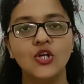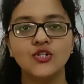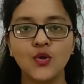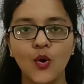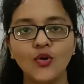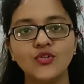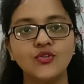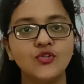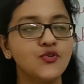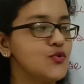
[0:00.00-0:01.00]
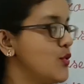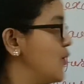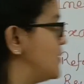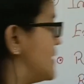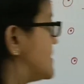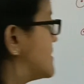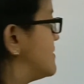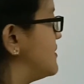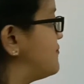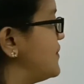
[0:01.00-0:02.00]
So through this
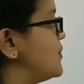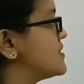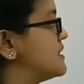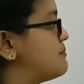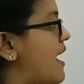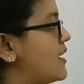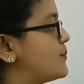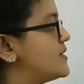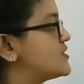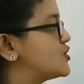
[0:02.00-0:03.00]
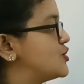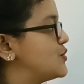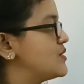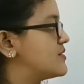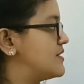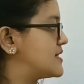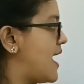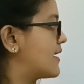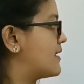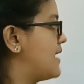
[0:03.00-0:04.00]
refuse, repurpose, reduce,
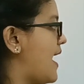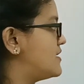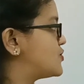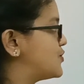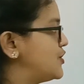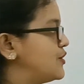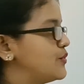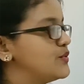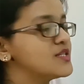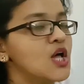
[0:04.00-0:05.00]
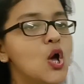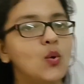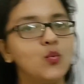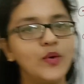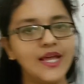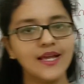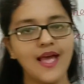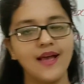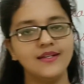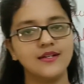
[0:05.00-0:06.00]
recycle and reuse, we
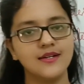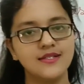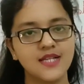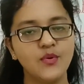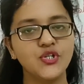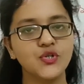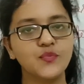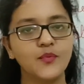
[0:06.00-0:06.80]
can conserve,